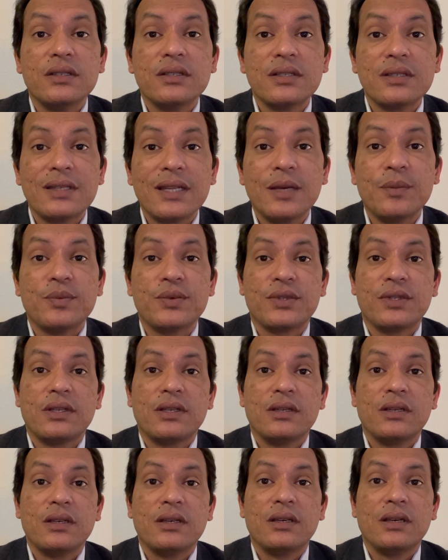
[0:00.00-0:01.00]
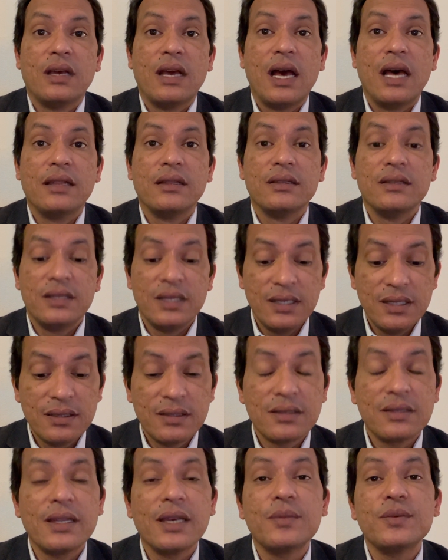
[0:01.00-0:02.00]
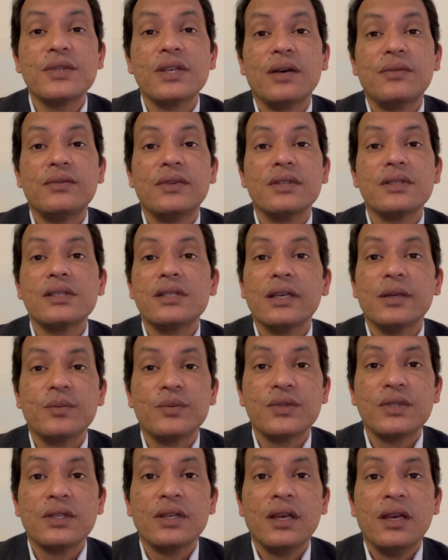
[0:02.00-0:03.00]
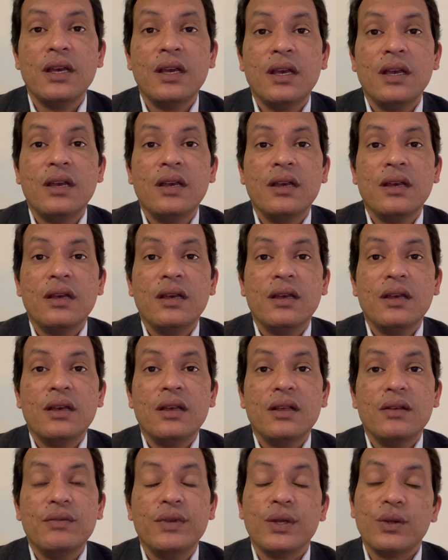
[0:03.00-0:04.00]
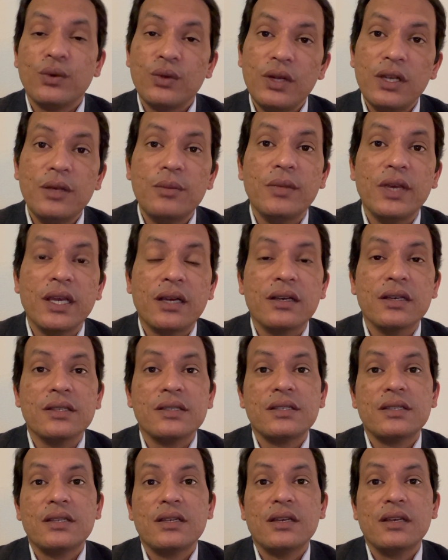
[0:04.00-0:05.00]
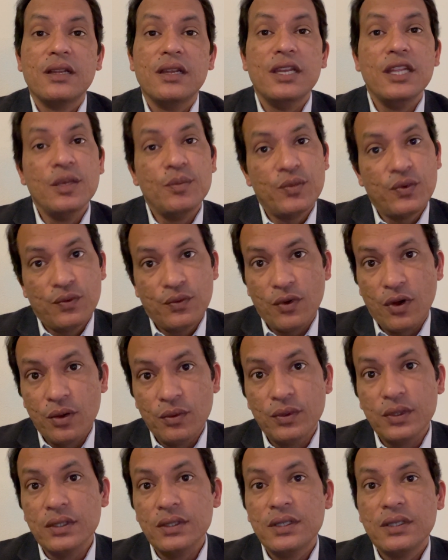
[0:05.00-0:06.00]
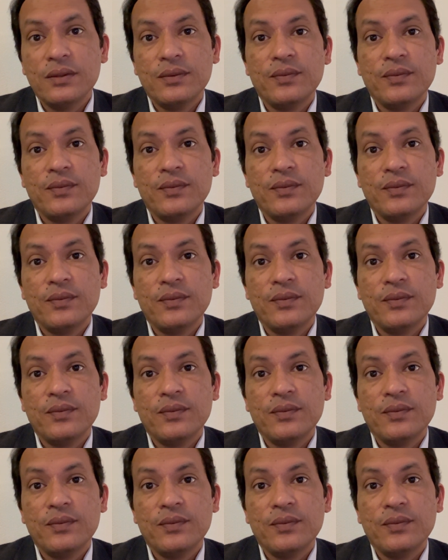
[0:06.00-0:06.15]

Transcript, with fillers: steps and these steps after steps will only make us leap forward.